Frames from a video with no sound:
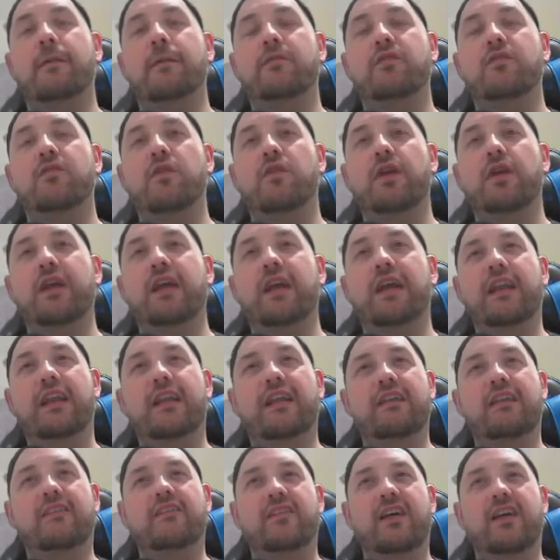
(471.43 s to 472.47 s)
so
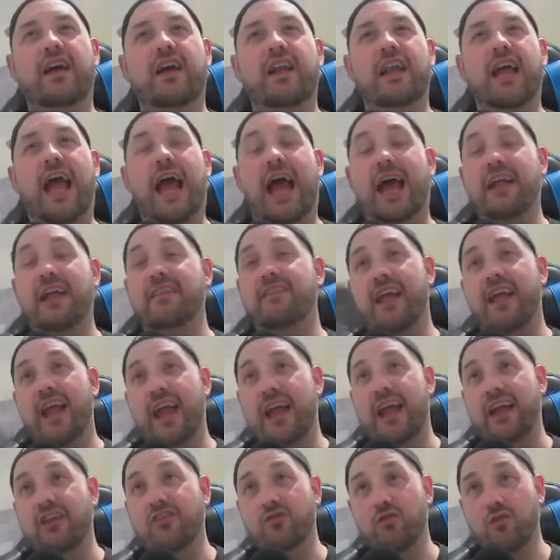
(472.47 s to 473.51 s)
it just kind of adds that
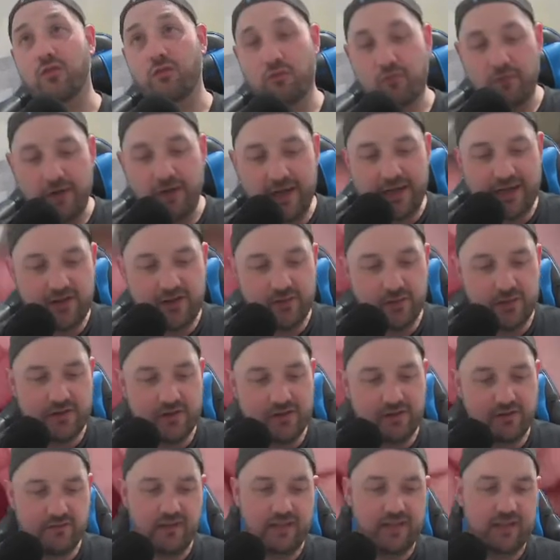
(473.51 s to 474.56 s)
extra reach,
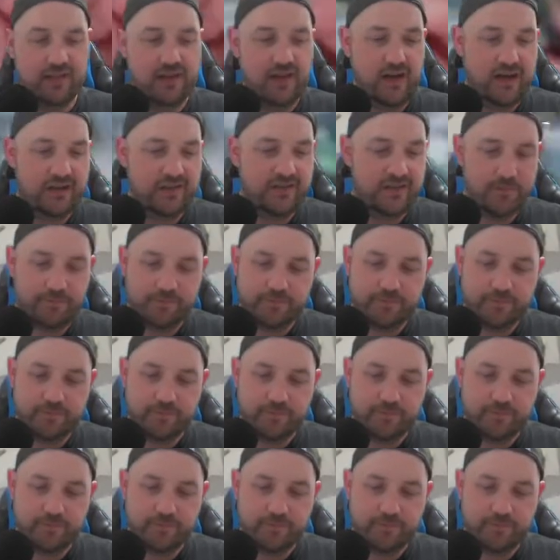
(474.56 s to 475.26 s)
which is really nice.